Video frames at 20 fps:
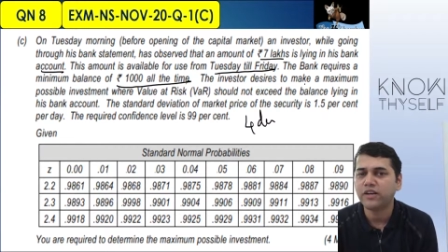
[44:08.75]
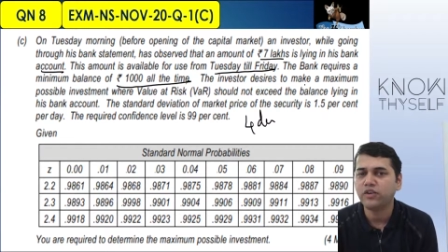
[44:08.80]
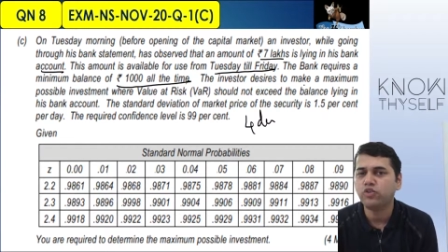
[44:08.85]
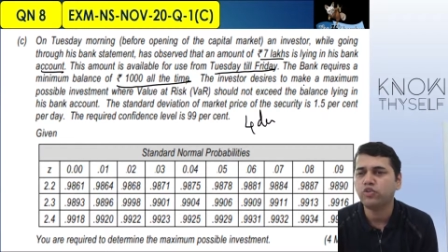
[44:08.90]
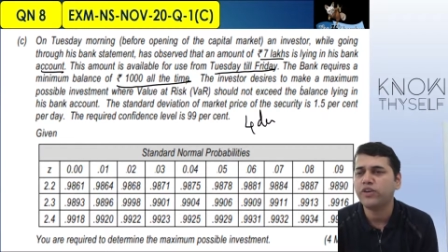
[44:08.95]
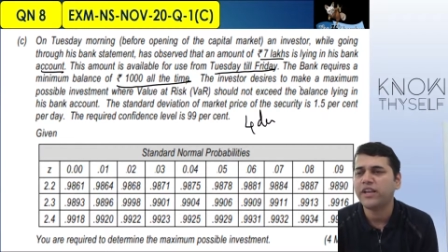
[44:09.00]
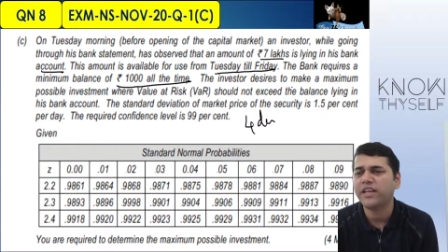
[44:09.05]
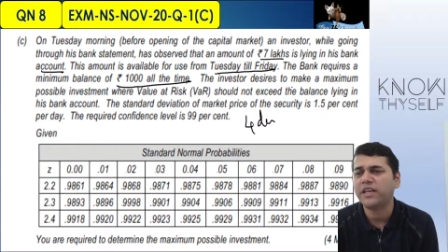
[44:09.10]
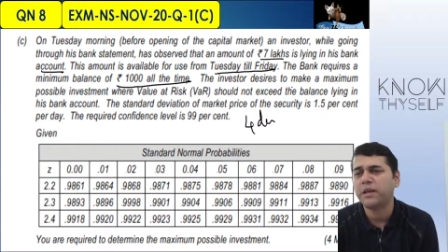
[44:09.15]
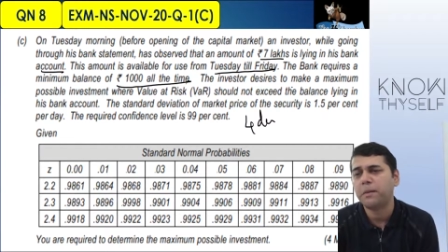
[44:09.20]
to
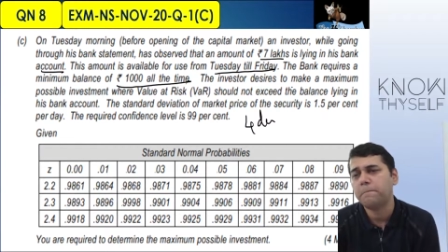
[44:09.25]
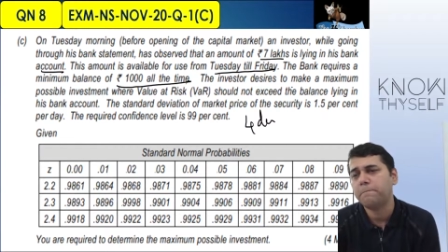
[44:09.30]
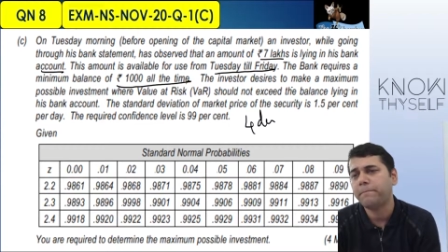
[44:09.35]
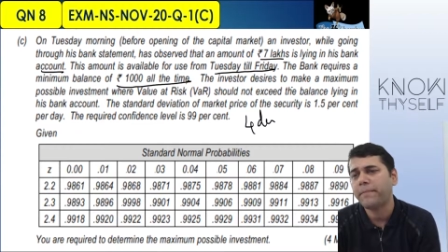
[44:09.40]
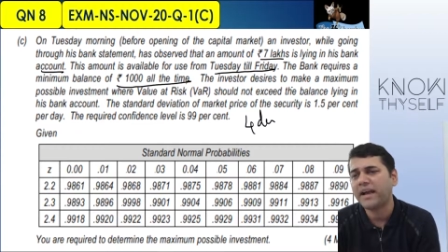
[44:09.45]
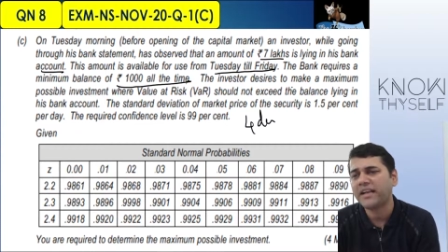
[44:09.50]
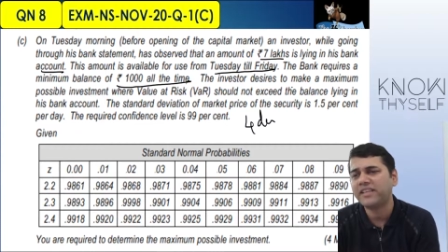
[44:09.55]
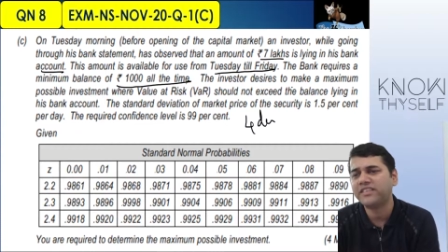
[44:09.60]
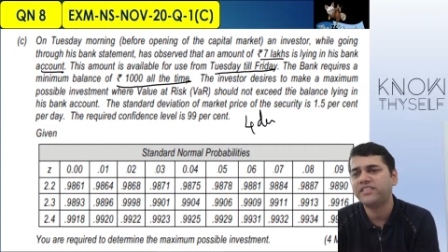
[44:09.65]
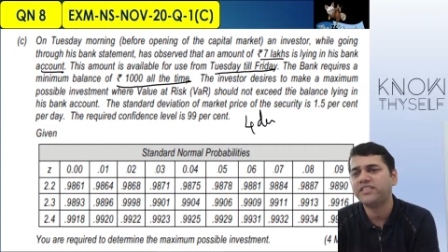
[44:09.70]
take a
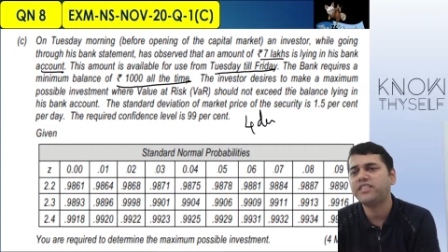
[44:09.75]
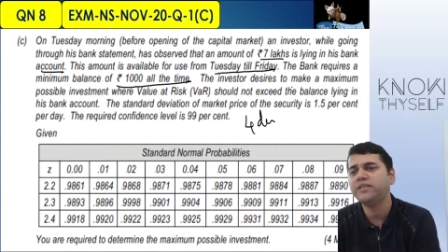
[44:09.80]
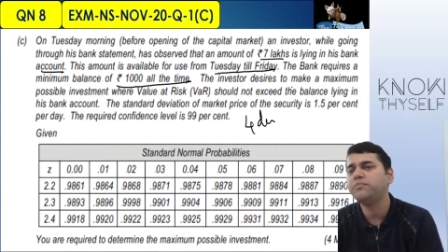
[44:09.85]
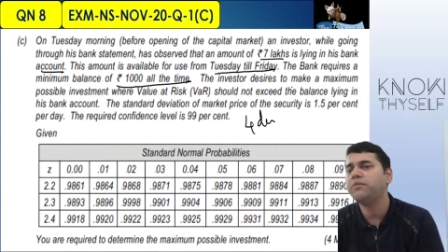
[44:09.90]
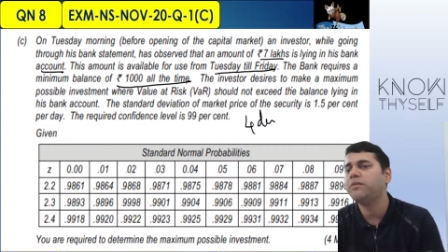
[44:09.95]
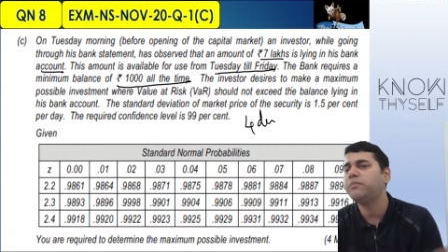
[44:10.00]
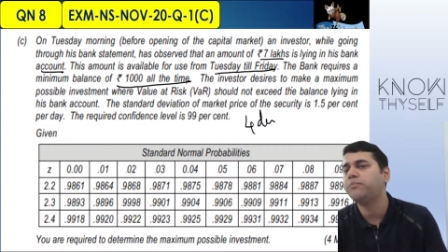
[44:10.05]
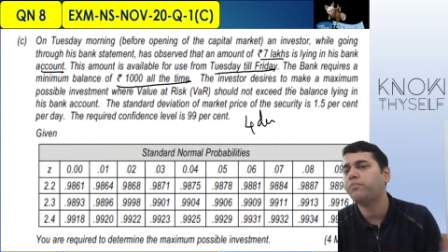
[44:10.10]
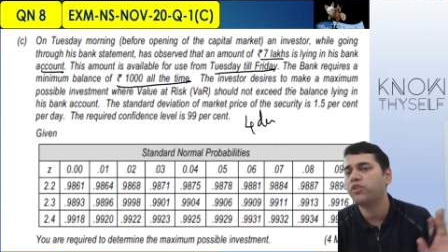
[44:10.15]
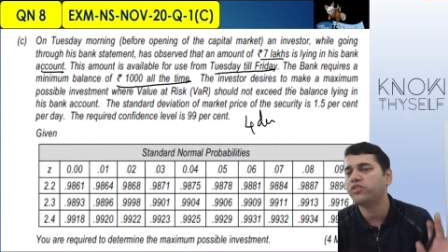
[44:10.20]

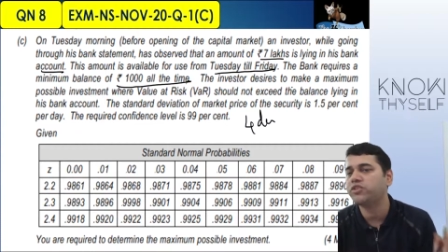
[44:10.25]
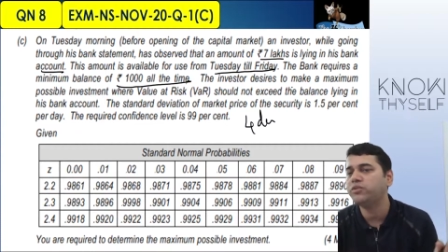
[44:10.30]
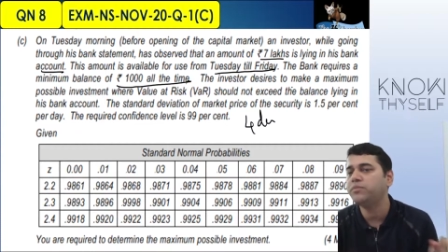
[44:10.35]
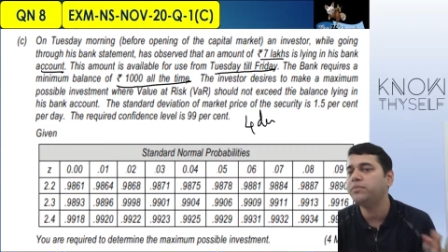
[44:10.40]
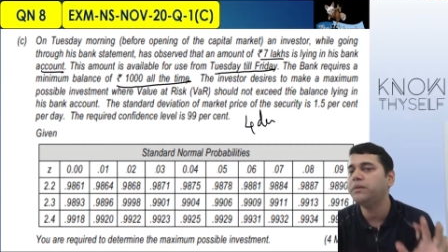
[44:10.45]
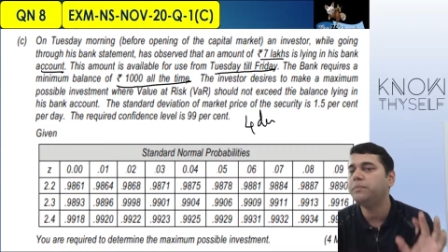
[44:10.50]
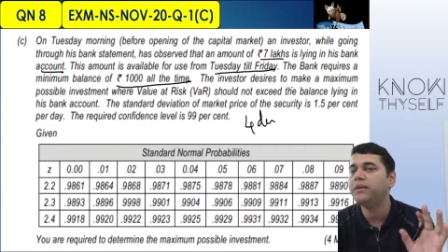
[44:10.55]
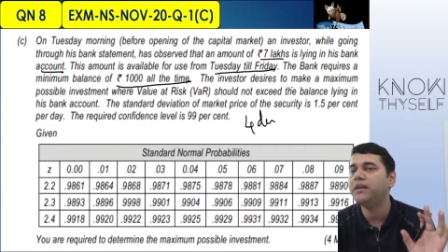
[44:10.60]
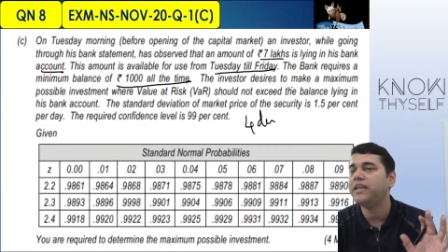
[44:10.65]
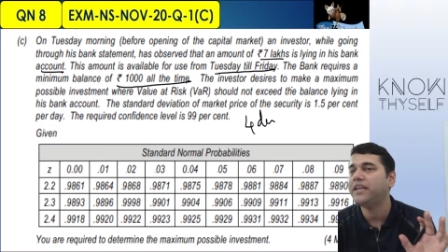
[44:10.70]
maximum
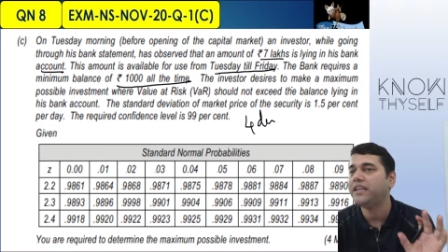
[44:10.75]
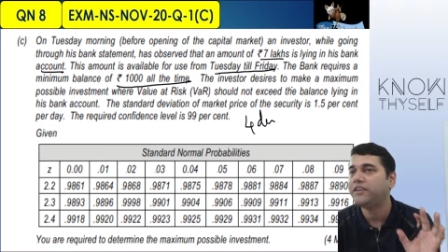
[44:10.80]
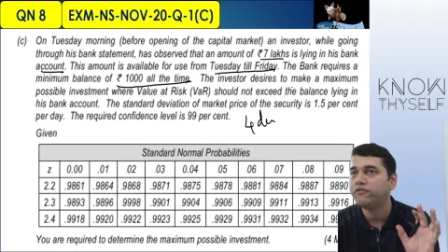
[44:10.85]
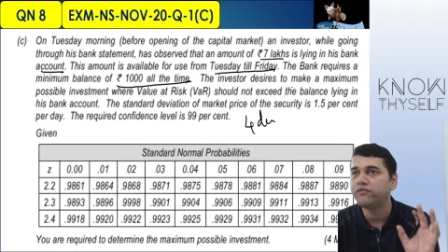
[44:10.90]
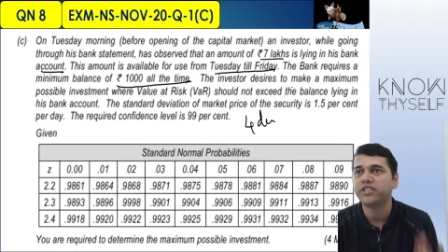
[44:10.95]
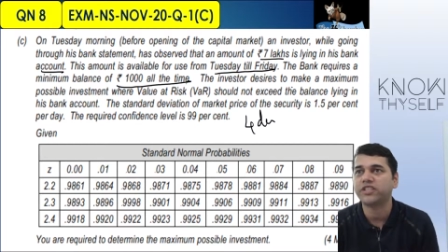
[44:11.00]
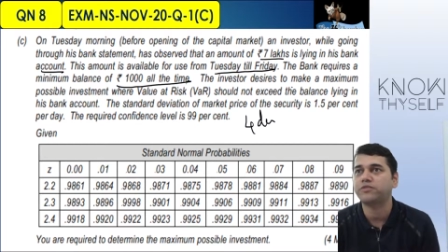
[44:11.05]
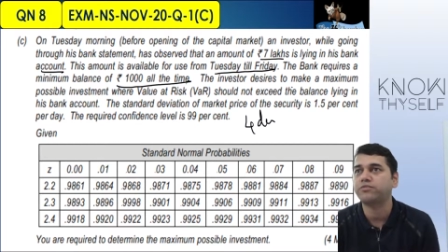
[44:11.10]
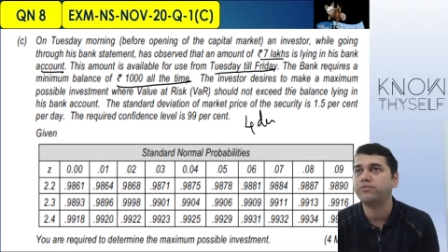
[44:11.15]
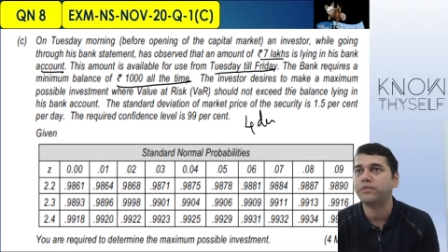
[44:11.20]
possible
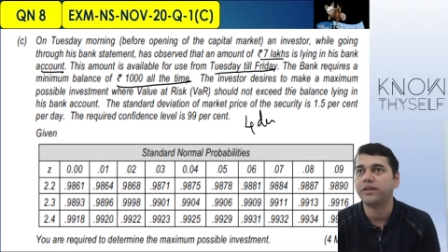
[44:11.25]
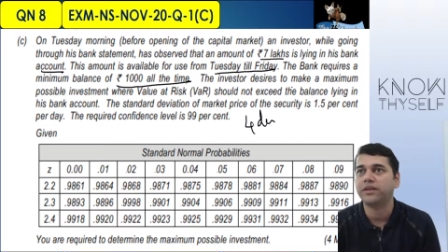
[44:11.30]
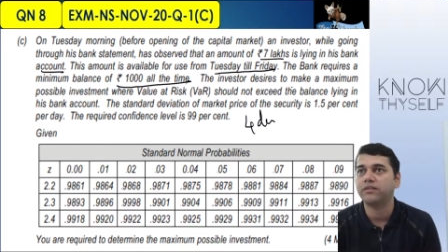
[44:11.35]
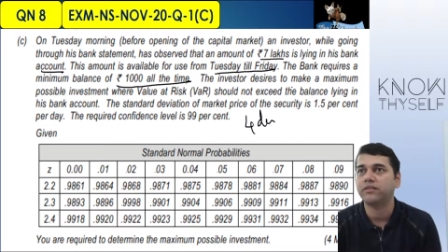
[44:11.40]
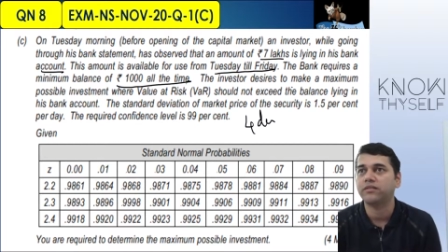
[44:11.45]
investment.